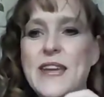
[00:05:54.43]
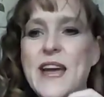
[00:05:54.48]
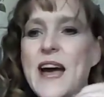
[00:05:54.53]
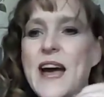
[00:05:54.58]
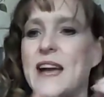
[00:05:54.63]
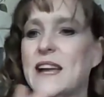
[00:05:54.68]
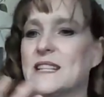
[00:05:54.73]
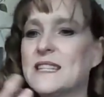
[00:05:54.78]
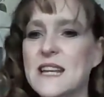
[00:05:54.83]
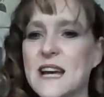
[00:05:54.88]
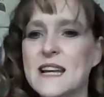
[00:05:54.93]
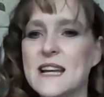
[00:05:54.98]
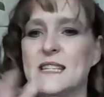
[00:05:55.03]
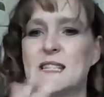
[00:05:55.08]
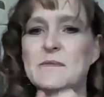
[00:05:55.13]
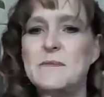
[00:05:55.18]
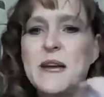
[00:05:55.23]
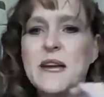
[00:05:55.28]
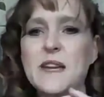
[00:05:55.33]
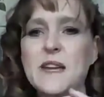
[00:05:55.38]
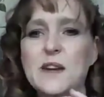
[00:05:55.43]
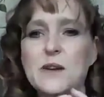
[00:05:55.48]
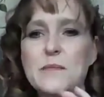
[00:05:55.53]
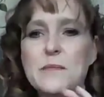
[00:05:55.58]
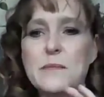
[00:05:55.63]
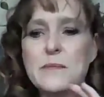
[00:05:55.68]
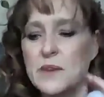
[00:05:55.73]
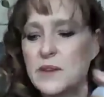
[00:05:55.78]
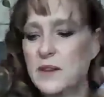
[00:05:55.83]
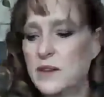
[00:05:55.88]
enjoy it. Yeah, it
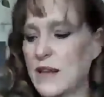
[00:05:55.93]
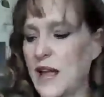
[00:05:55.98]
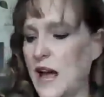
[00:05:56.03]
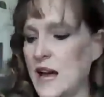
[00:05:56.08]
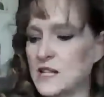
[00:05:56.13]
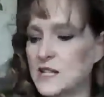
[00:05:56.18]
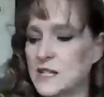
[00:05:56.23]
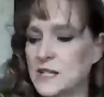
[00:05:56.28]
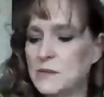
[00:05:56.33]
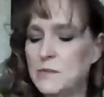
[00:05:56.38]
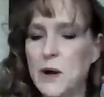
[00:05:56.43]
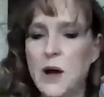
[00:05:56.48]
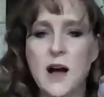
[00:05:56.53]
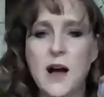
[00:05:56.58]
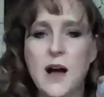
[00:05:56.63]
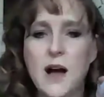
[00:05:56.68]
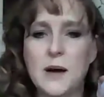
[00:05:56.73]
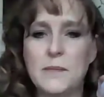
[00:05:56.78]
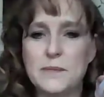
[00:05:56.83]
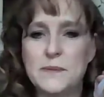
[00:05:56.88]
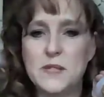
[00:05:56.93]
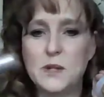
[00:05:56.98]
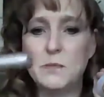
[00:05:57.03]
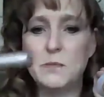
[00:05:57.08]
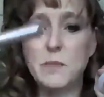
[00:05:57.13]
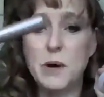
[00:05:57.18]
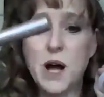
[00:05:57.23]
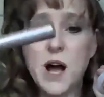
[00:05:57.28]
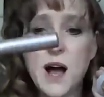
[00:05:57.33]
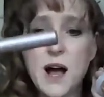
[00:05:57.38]
does make your the lashes
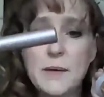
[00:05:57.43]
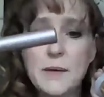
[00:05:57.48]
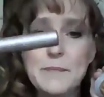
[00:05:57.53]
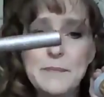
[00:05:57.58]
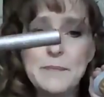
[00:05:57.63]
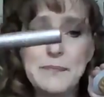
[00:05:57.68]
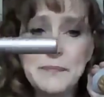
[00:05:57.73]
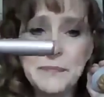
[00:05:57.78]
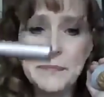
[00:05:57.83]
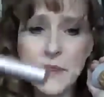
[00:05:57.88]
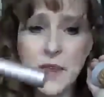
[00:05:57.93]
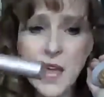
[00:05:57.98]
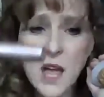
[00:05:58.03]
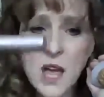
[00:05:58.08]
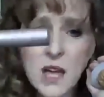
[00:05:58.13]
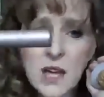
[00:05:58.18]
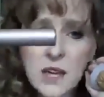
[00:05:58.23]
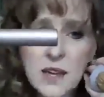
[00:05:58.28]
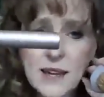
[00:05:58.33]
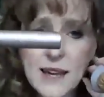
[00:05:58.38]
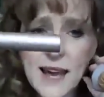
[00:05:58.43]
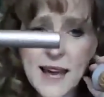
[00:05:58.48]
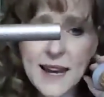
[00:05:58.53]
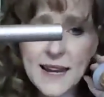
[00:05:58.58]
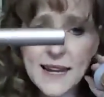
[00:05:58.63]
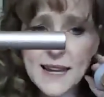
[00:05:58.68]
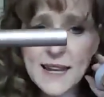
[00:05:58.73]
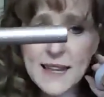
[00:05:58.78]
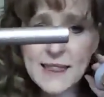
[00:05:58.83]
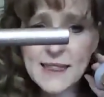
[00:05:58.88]
pop. So Bob,
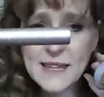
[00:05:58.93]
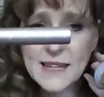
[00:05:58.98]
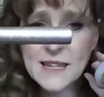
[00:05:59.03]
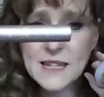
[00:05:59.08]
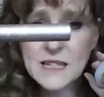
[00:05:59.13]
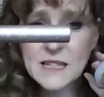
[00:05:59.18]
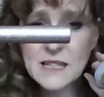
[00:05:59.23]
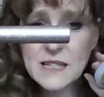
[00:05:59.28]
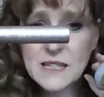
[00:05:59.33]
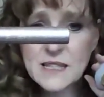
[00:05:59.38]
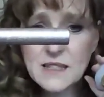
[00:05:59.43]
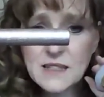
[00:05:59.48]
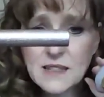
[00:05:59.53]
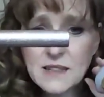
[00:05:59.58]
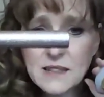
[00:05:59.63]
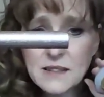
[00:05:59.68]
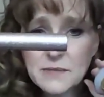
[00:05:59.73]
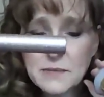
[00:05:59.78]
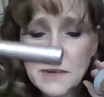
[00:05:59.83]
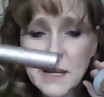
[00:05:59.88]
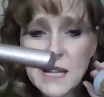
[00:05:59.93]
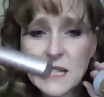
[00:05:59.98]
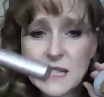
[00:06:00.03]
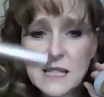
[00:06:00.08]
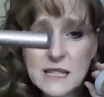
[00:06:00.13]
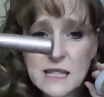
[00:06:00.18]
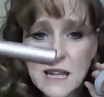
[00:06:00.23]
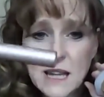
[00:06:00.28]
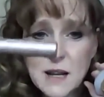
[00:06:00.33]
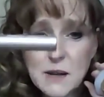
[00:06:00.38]
you got to get this
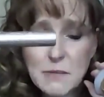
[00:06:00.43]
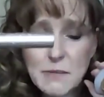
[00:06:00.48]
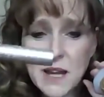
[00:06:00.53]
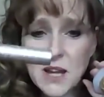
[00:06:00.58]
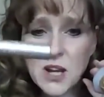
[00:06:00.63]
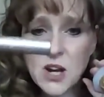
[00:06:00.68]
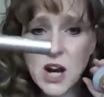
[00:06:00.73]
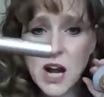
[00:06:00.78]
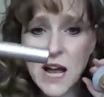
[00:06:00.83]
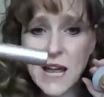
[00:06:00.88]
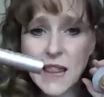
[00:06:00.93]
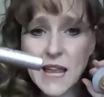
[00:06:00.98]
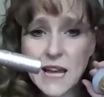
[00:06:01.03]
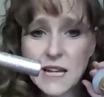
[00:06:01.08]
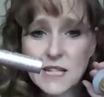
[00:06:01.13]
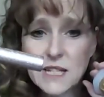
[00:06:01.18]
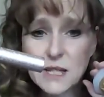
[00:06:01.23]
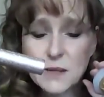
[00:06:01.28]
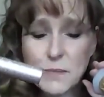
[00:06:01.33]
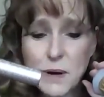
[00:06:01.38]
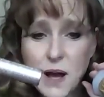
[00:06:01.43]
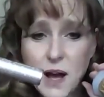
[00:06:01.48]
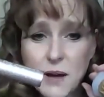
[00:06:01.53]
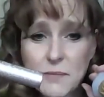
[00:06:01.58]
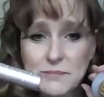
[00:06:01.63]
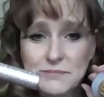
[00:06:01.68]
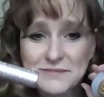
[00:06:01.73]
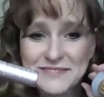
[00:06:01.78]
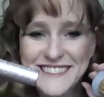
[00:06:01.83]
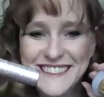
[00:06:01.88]
because it's going to make your eyelashes
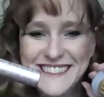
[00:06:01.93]
pop.